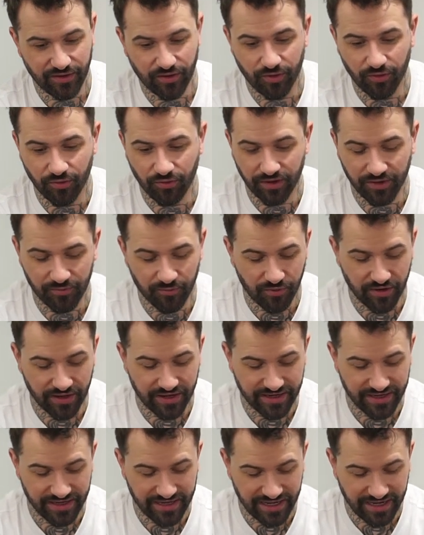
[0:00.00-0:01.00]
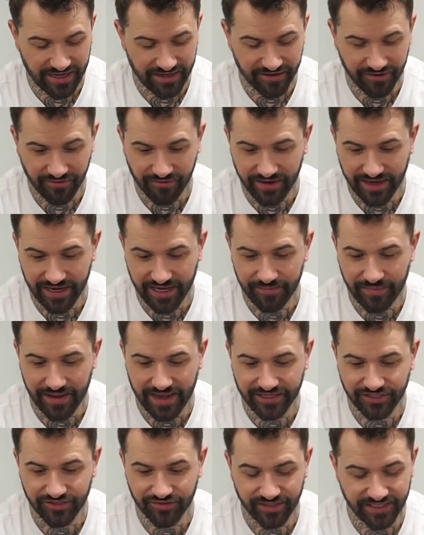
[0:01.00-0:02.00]
all-in-one integrated
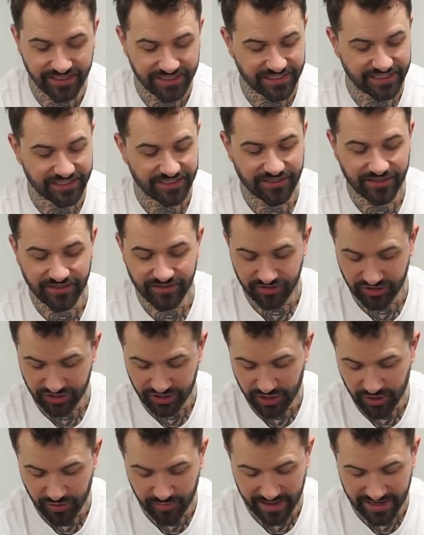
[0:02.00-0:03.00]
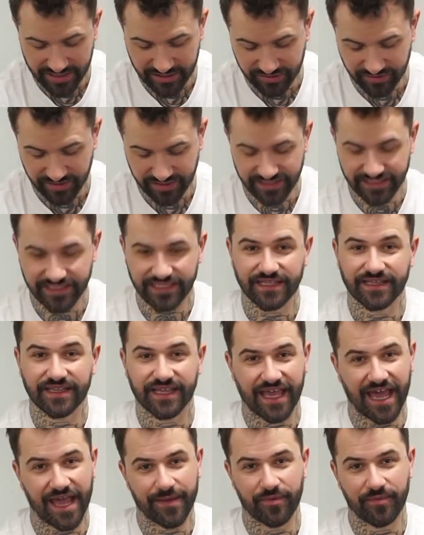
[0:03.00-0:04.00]
batteries, two batteries, the
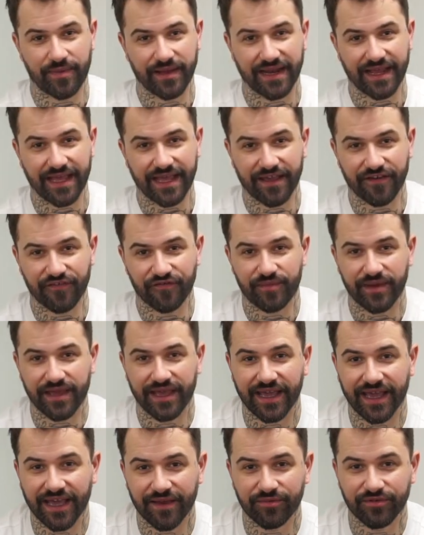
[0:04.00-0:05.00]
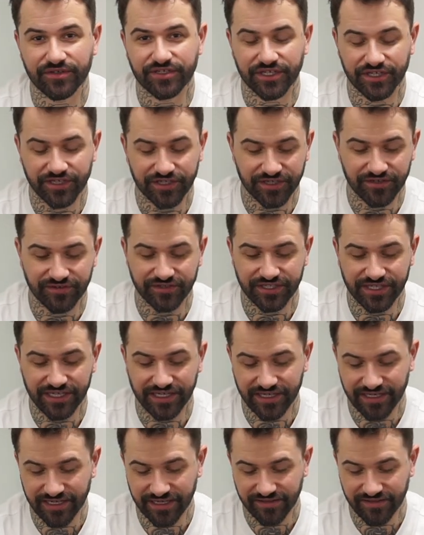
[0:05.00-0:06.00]
capability of being able to use
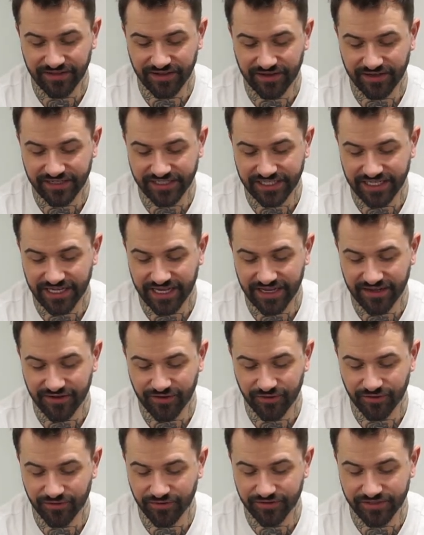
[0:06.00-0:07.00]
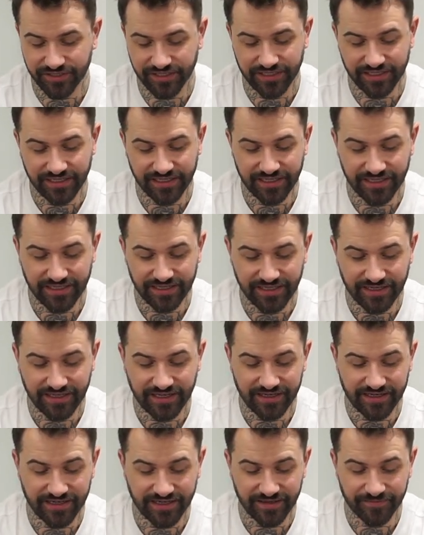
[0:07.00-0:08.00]
the, the RCA cord.
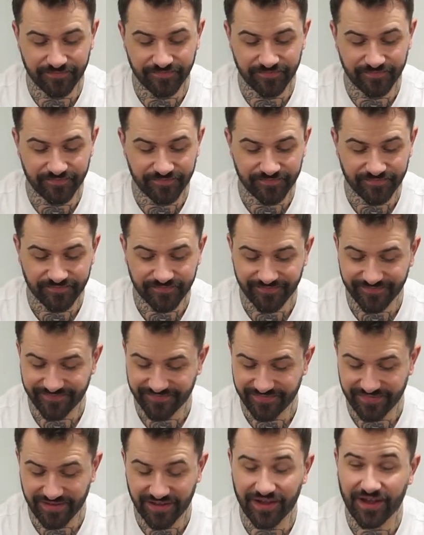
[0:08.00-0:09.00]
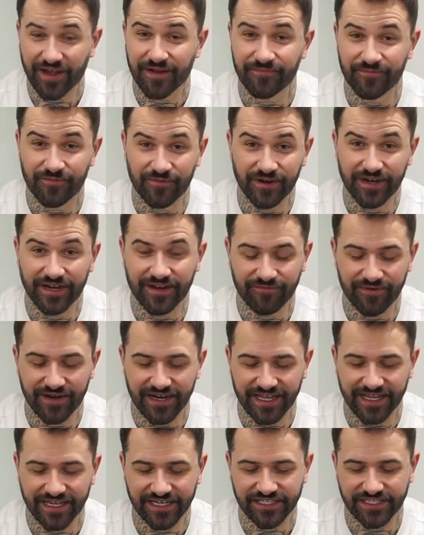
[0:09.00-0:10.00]
Um, I'm really,
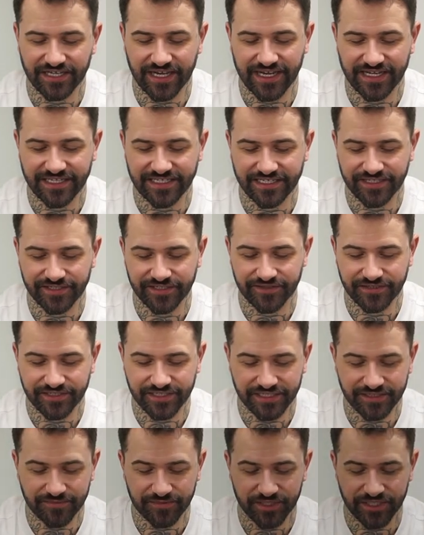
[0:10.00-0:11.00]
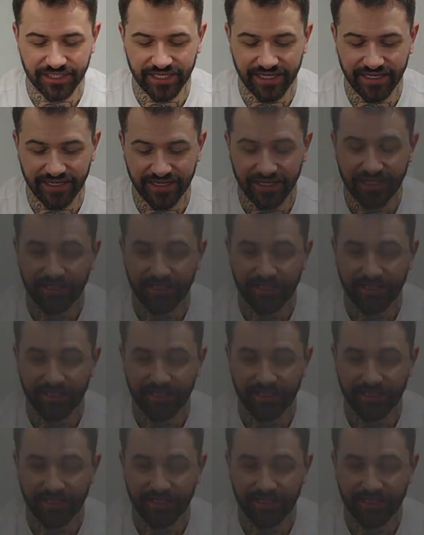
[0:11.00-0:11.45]
really excited to use this machine.